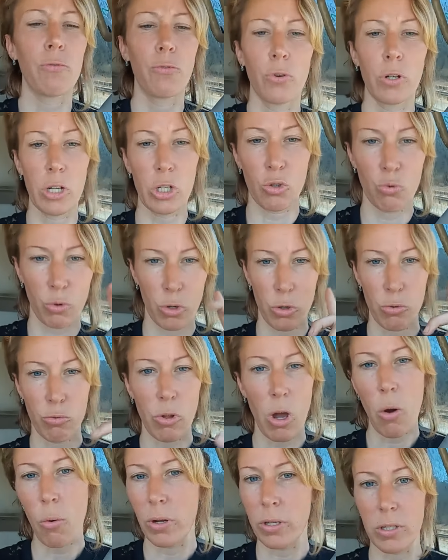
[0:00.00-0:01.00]
footage where you
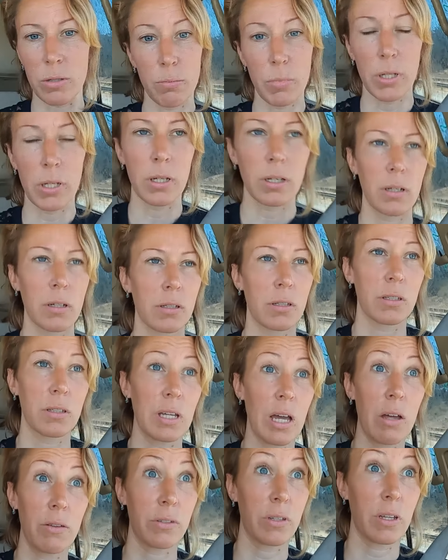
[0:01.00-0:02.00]
know it's me, because it
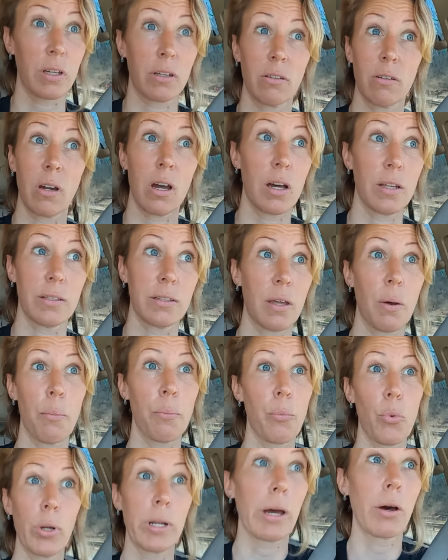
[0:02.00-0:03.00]
sounds like you got
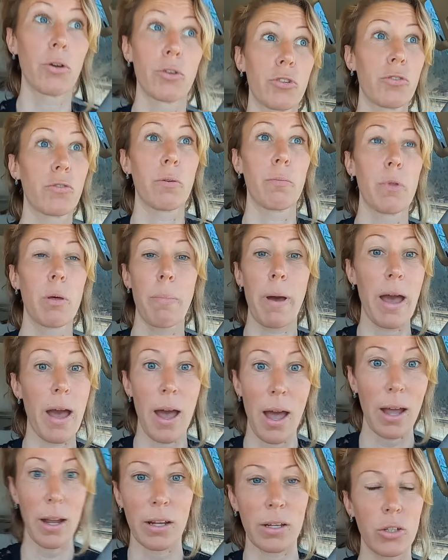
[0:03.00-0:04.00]
someone else from the
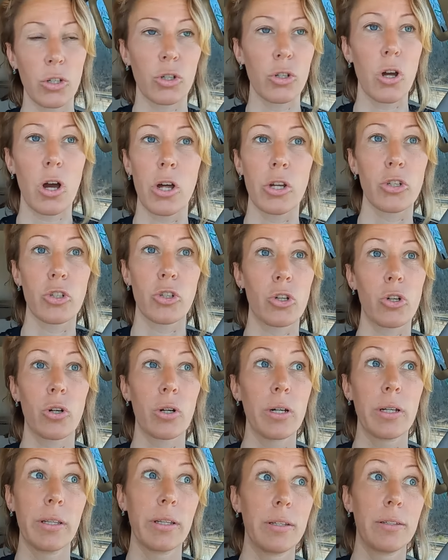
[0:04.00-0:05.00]
back and you're not
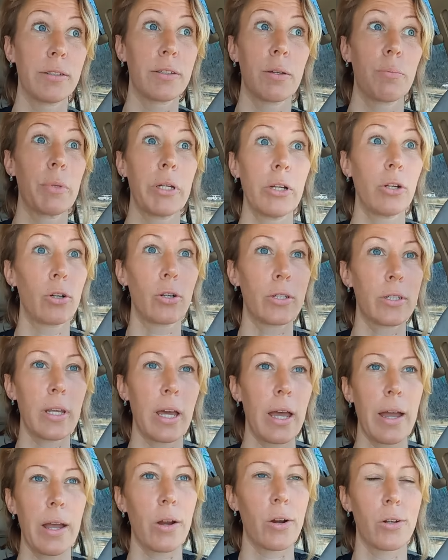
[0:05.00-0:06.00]
sure, and then some
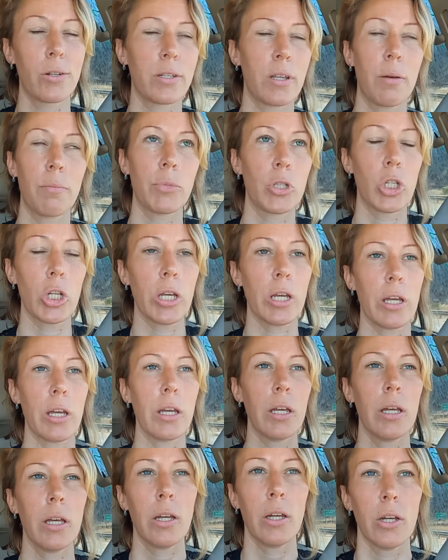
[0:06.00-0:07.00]
hearsay or some
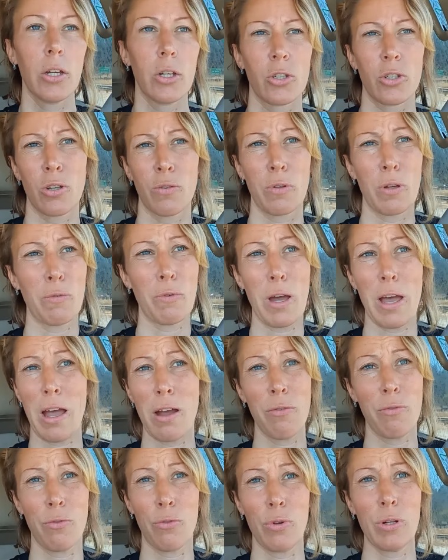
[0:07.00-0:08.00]
shit. So if you have
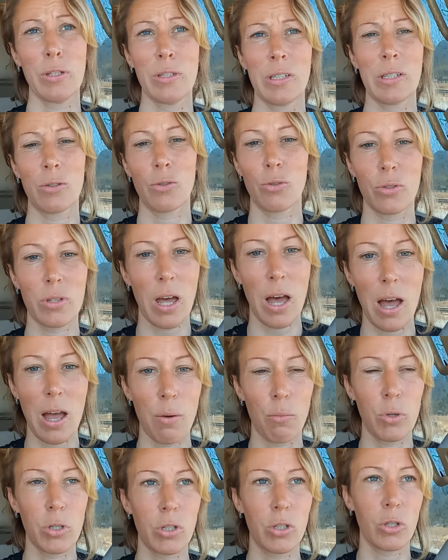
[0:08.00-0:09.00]
every single
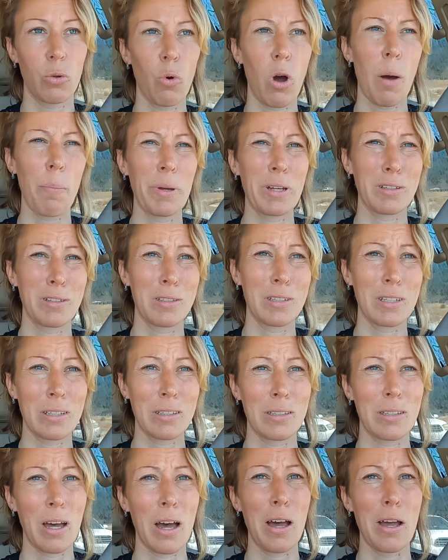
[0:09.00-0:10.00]
time, which is a whopping
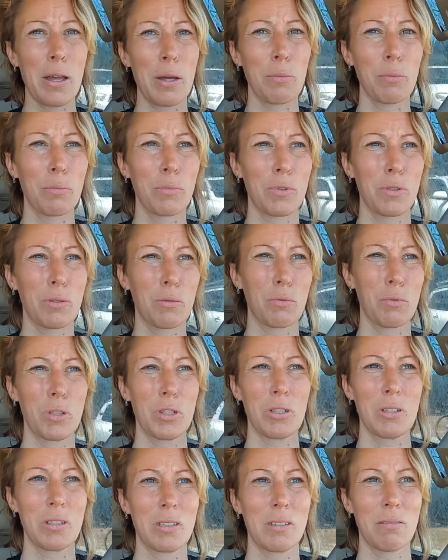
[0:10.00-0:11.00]
six times,
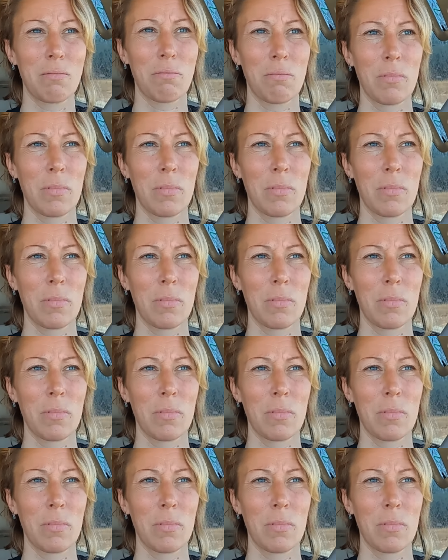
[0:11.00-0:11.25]
which is